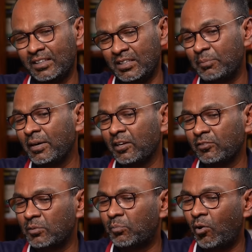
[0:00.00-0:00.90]
depending on
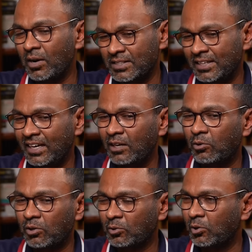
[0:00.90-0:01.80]
the boys, they really
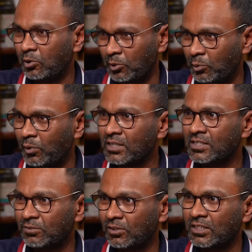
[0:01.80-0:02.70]
want to go to
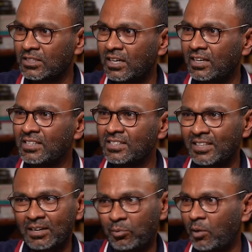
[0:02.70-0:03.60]
US for the studies,
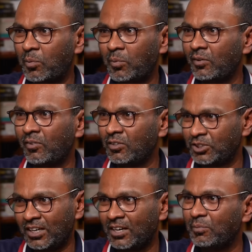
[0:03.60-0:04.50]
then probably we will
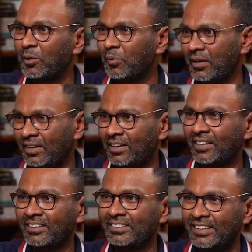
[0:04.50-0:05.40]
shuttle
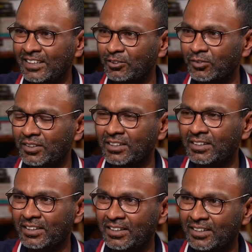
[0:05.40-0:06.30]
between three different
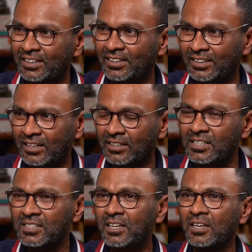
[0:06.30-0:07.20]

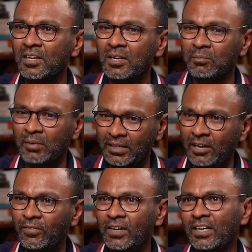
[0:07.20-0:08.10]
countries. But
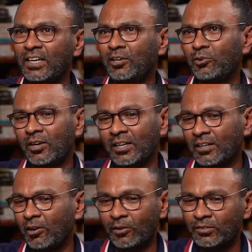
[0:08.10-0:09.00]
definitely, you know, like a
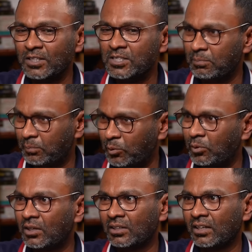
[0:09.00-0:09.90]
lot of things
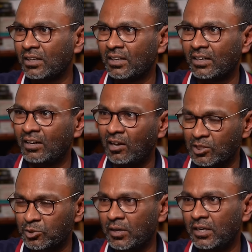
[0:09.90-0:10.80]
improved in the
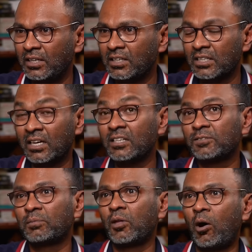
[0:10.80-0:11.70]
last 20 years, at least
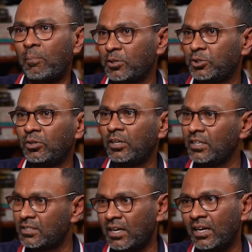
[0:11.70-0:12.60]
from the opportunity
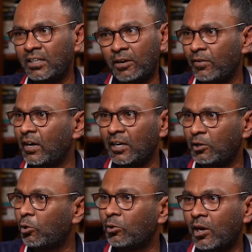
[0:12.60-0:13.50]
side, definitely
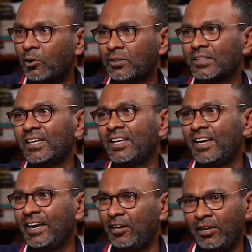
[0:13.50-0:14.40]
no doubt.
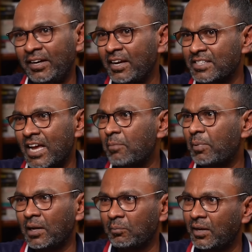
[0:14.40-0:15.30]
You know, India is a
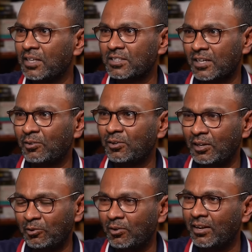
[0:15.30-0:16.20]
happening place now, you
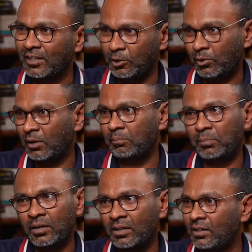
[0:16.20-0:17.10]
know, like you can
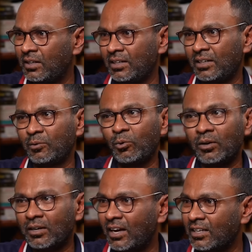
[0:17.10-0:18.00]
build
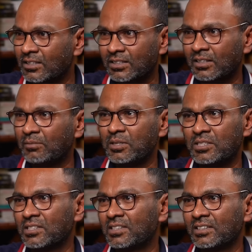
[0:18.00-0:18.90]
world-class
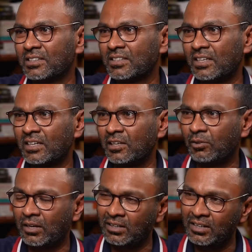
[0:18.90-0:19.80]
businesses and you
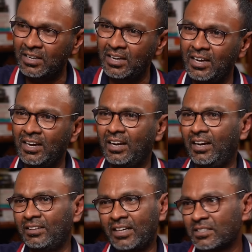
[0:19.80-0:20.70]
can,
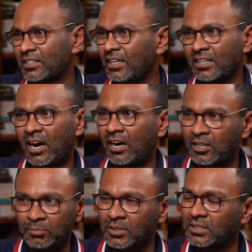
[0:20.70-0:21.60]
that side
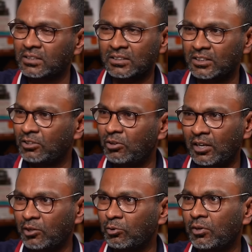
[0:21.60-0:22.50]
100%, you know,
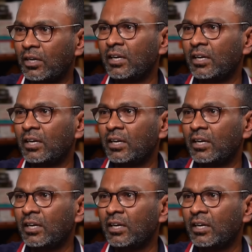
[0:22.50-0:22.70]
like you